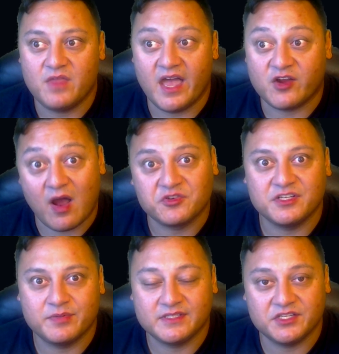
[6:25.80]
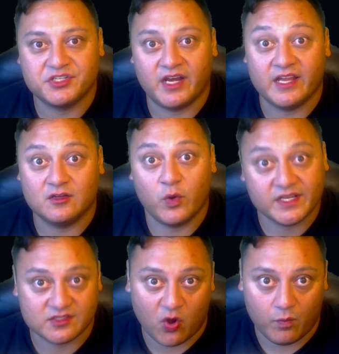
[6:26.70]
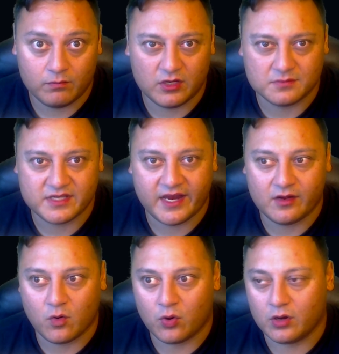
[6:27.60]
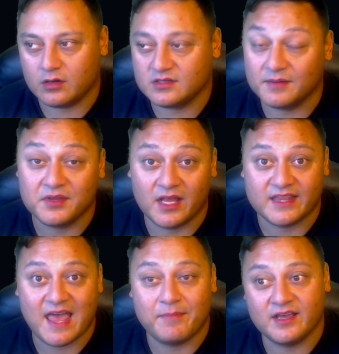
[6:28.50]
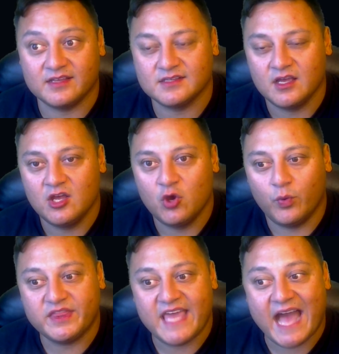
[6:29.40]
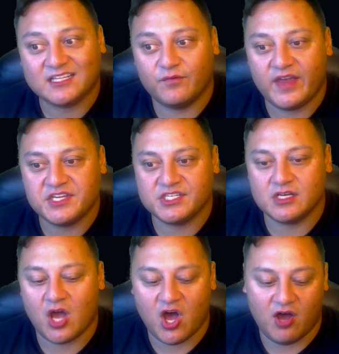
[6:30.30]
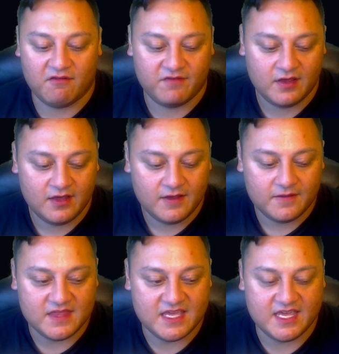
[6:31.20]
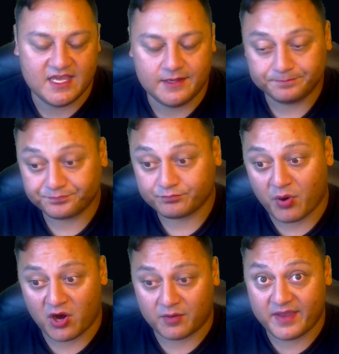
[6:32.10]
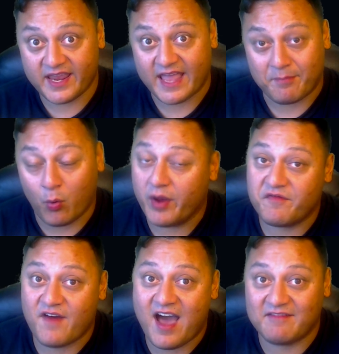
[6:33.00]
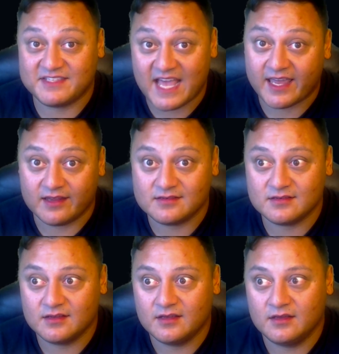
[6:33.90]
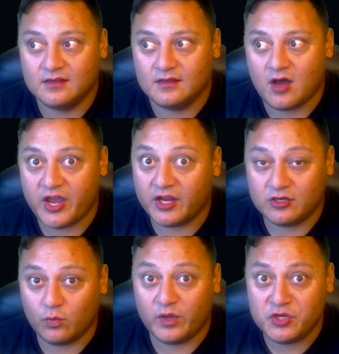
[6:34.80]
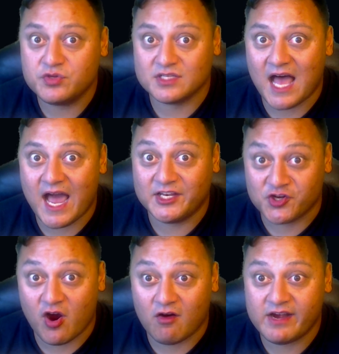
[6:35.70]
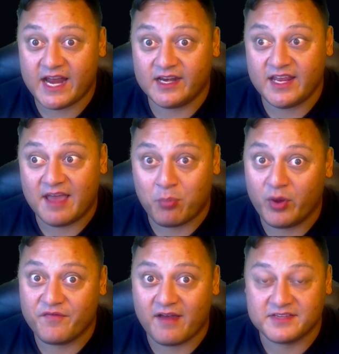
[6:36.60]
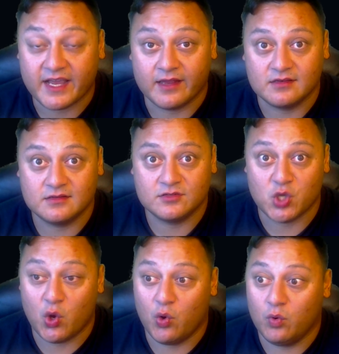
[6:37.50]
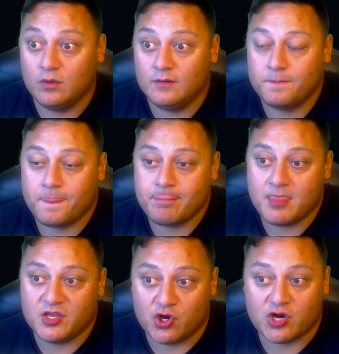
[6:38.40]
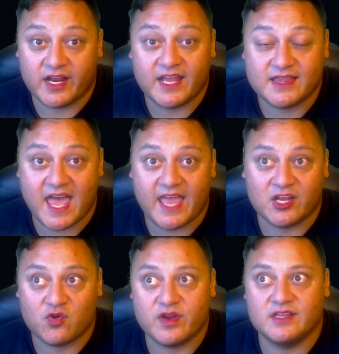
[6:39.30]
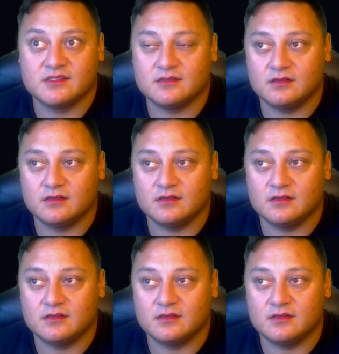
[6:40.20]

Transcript: crouching position and quick scope, you know what I'm saying, or something like that, because with the activation of the perk being at 0.5 seconds, when you slide, you're already at a knee at 0.5 seconds, so you're going to get that increase